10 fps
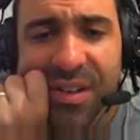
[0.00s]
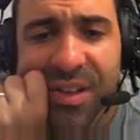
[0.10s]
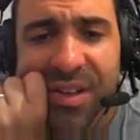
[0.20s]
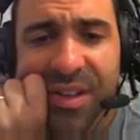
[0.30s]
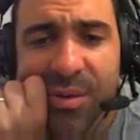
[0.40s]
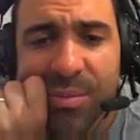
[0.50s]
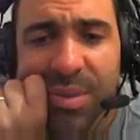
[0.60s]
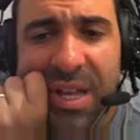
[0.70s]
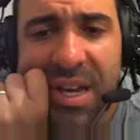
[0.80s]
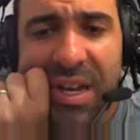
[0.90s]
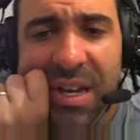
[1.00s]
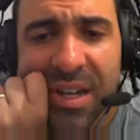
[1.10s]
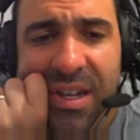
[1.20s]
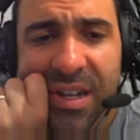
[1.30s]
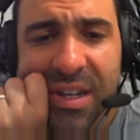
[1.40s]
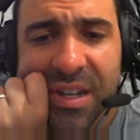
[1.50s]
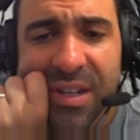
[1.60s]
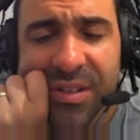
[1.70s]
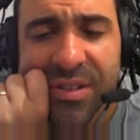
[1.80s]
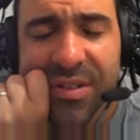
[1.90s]
I think he'll play.
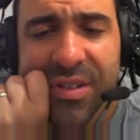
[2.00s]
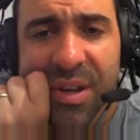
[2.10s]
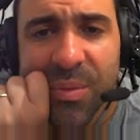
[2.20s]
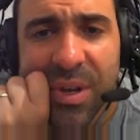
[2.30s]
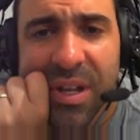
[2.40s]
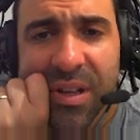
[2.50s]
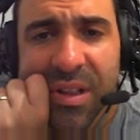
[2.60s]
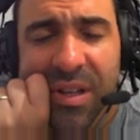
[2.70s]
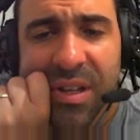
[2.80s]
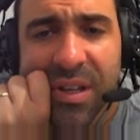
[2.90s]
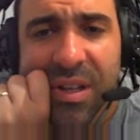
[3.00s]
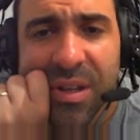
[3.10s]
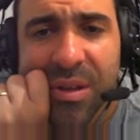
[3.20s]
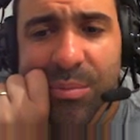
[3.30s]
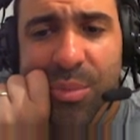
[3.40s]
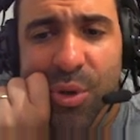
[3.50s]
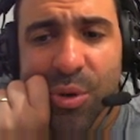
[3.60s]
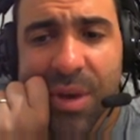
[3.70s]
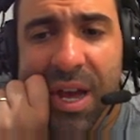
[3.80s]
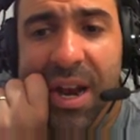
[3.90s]
It's done well.
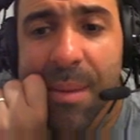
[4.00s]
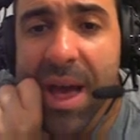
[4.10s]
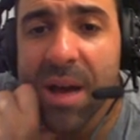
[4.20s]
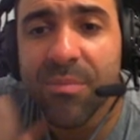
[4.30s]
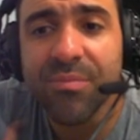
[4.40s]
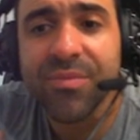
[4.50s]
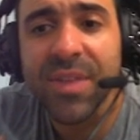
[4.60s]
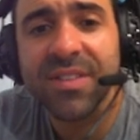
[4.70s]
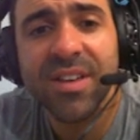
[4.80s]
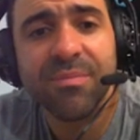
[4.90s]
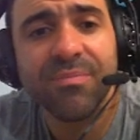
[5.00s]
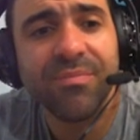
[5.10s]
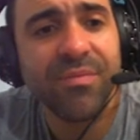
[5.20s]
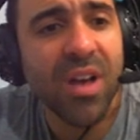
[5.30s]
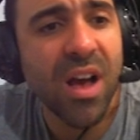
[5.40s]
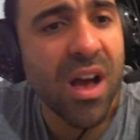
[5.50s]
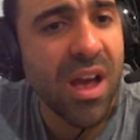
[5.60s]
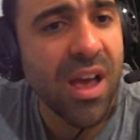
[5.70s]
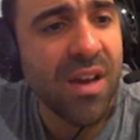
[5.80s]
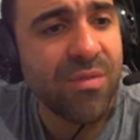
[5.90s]
Boom. And I'm out. That's it. I
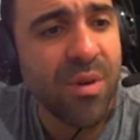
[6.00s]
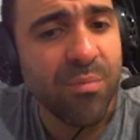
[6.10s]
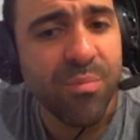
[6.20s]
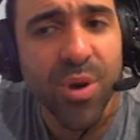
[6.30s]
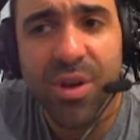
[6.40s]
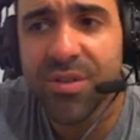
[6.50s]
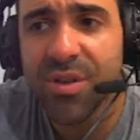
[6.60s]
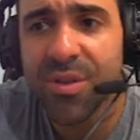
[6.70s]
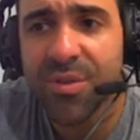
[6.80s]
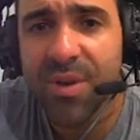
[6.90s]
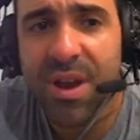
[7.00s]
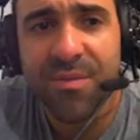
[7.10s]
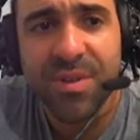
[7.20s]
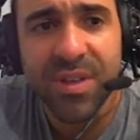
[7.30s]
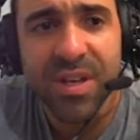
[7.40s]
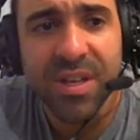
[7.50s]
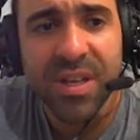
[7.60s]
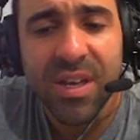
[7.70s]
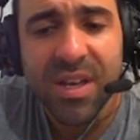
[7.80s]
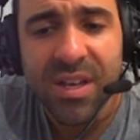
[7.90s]
have burnt through everything.
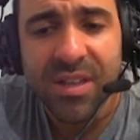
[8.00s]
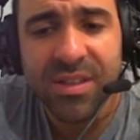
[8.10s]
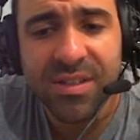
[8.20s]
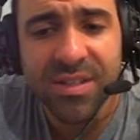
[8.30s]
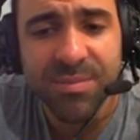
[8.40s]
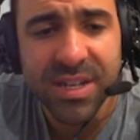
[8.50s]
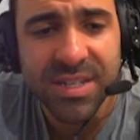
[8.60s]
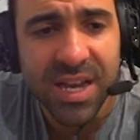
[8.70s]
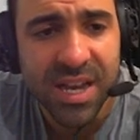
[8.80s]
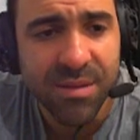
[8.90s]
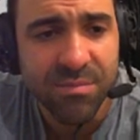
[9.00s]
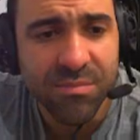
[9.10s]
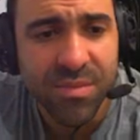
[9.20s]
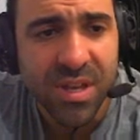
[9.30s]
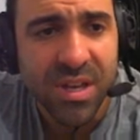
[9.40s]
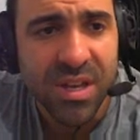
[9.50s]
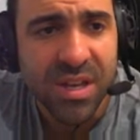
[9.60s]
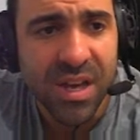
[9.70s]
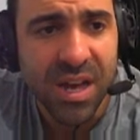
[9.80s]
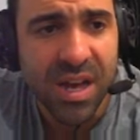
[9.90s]
This is my team.
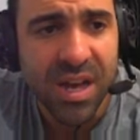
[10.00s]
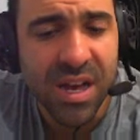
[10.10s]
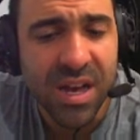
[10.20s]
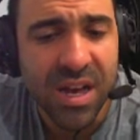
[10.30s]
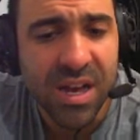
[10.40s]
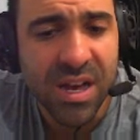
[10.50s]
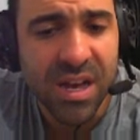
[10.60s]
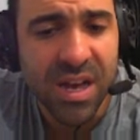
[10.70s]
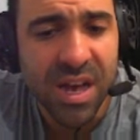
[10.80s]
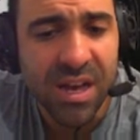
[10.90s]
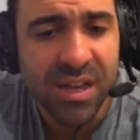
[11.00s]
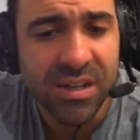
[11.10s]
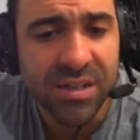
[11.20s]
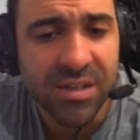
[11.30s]
And